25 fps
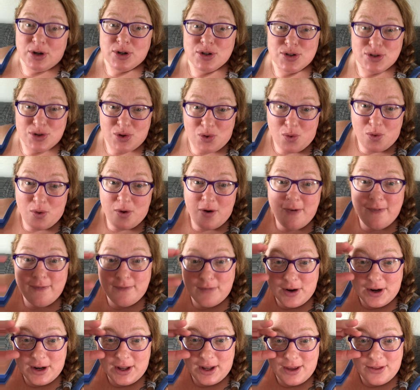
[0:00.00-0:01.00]
are so
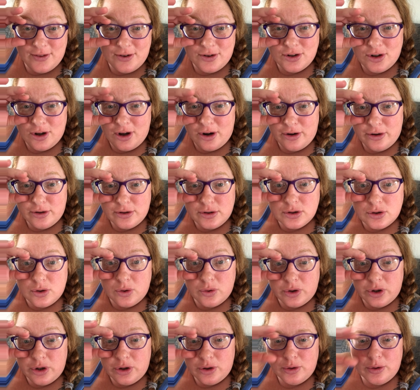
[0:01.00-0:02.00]
funny, and their daughter is
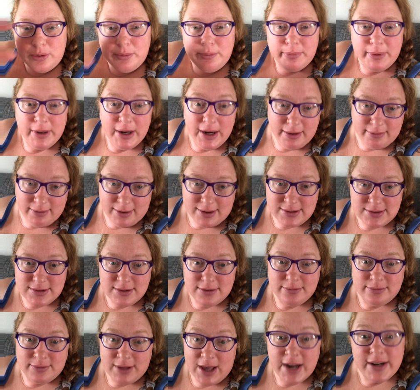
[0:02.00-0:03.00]
so cute. But anyways,
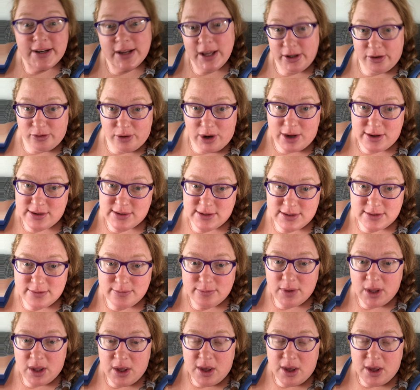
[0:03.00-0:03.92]
I digress.